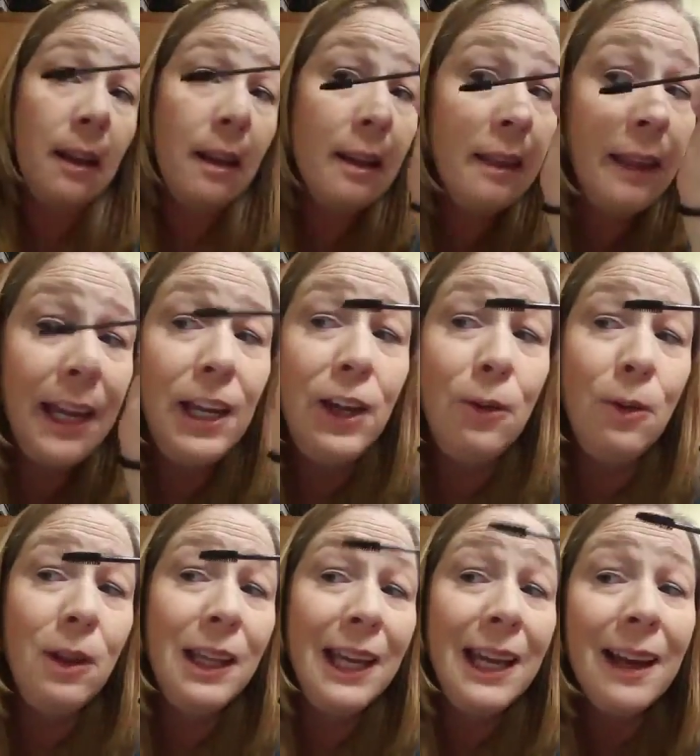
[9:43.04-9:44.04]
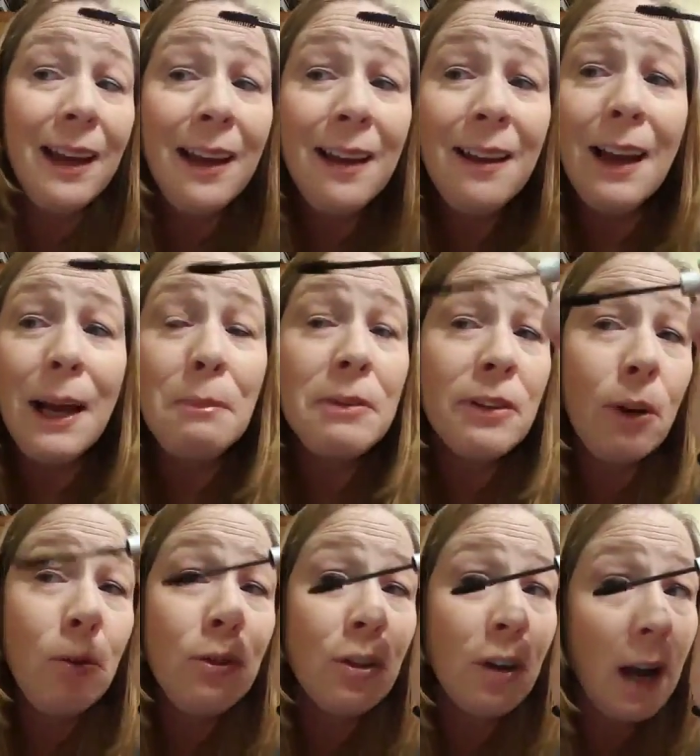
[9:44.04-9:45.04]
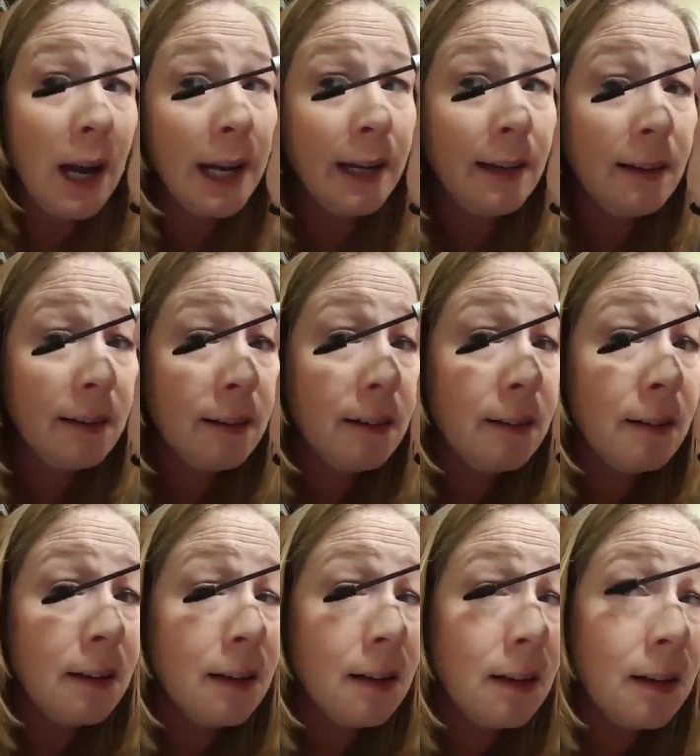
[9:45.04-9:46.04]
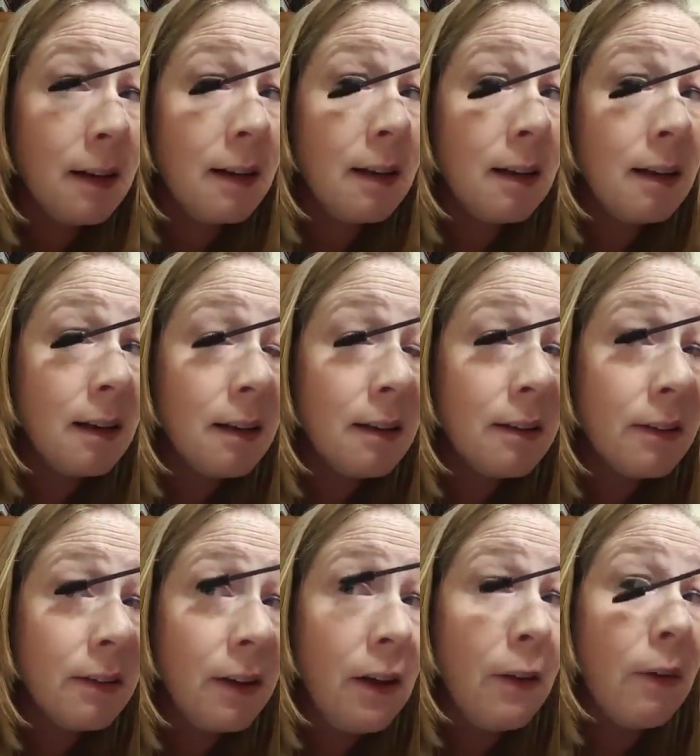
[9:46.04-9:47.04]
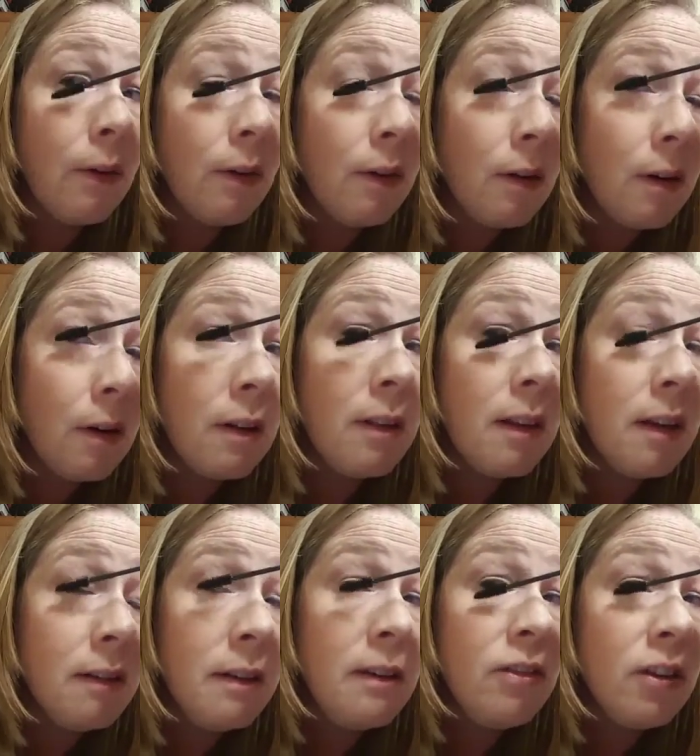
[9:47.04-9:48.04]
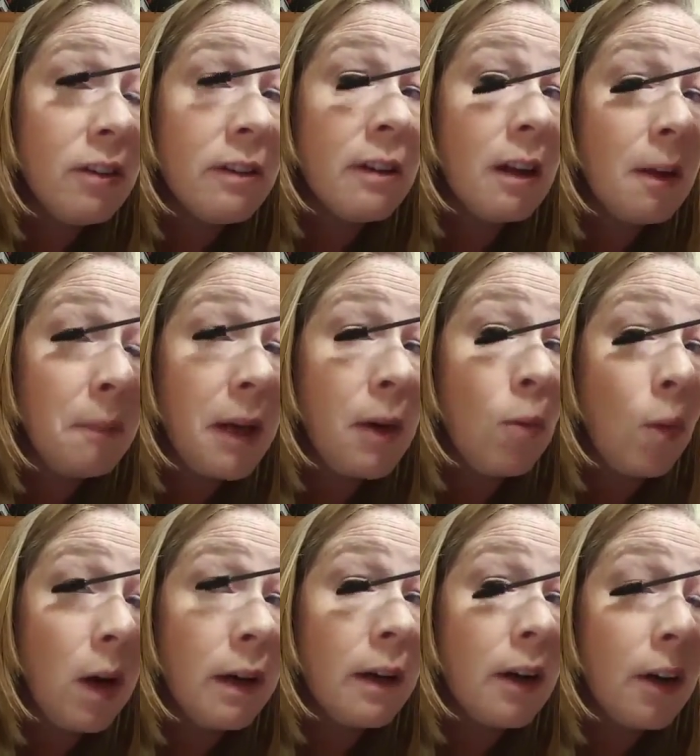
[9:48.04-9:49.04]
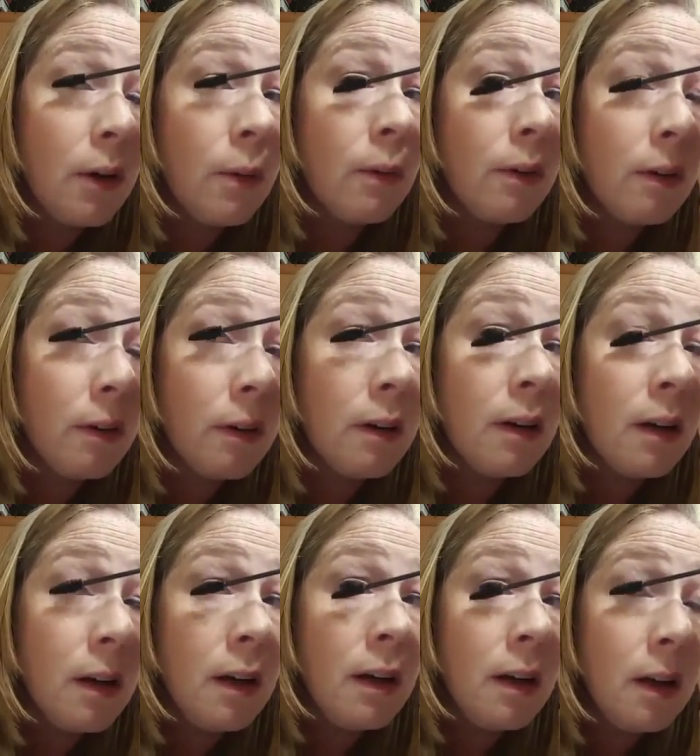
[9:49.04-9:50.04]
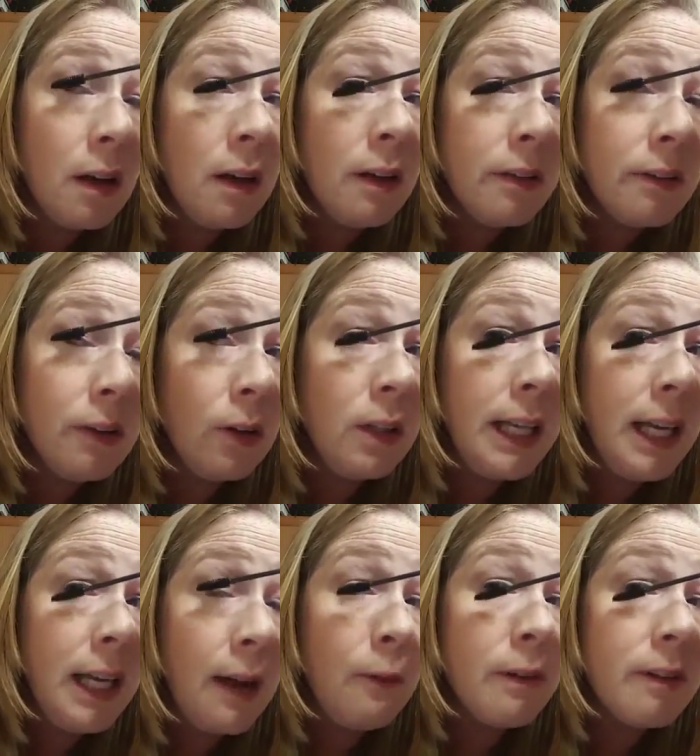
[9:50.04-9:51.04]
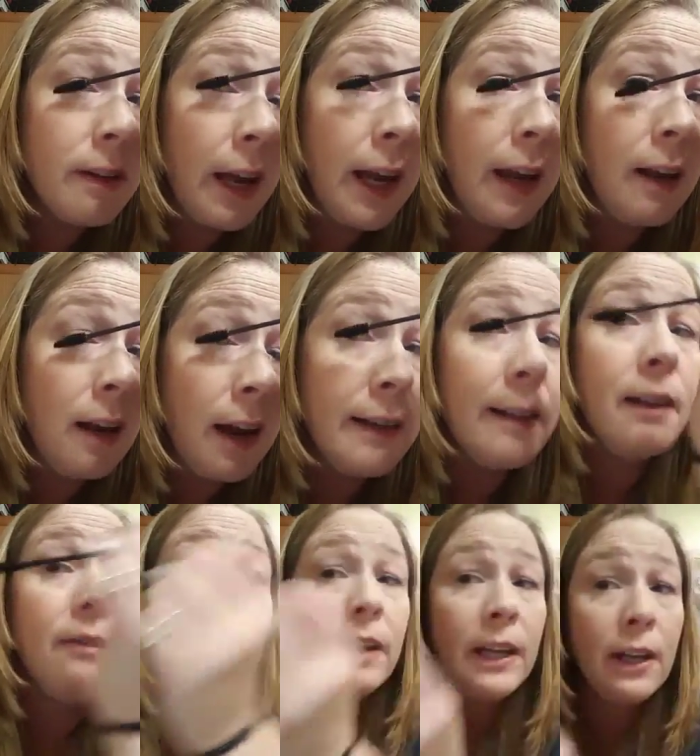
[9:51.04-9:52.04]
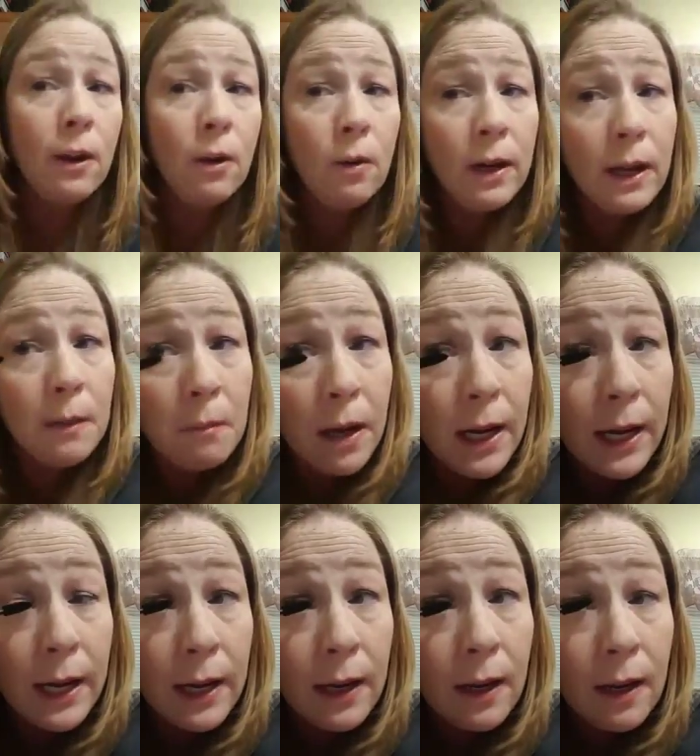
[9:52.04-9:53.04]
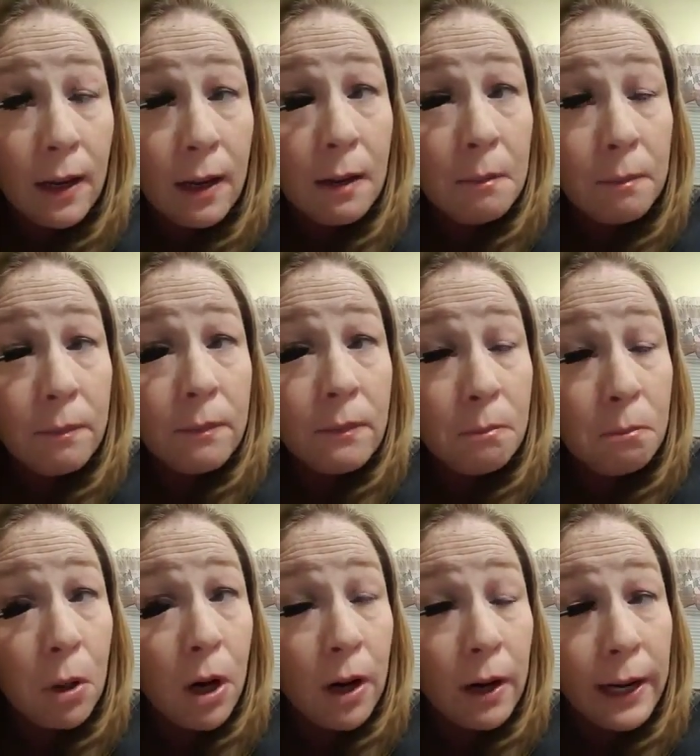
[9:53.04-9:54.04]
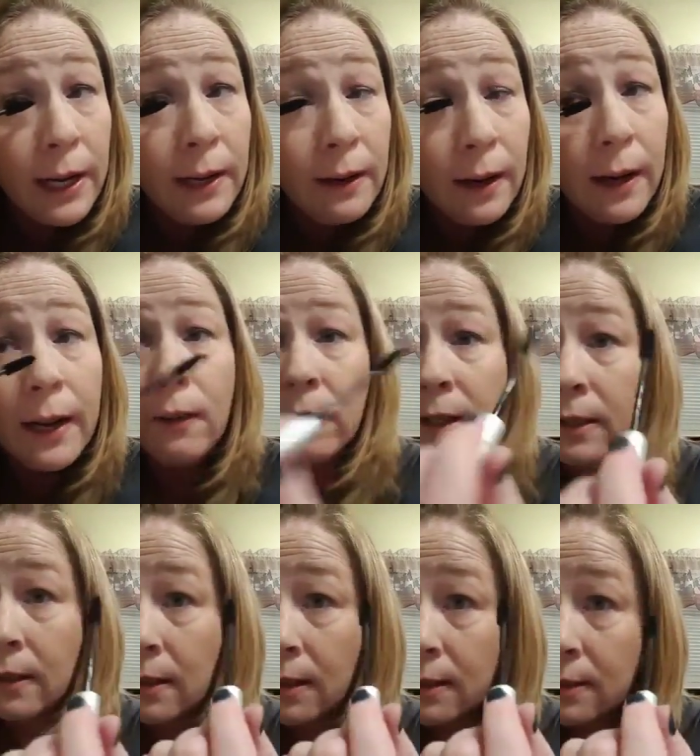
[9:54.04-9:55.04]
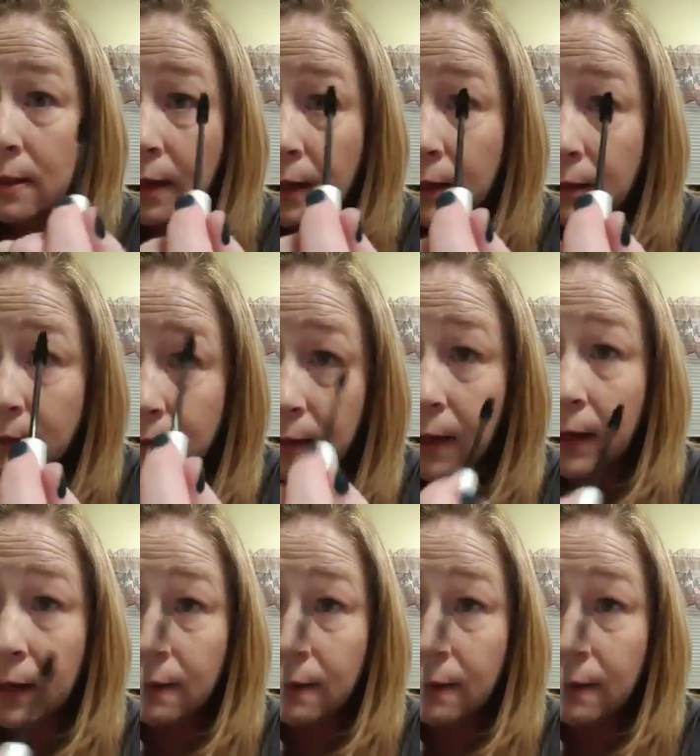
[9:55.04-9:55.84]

Thank you, Leah. I'm so trying. So, this is just going to be one coat. So, Leah, I was saying I did a video in my party, and I only did this side.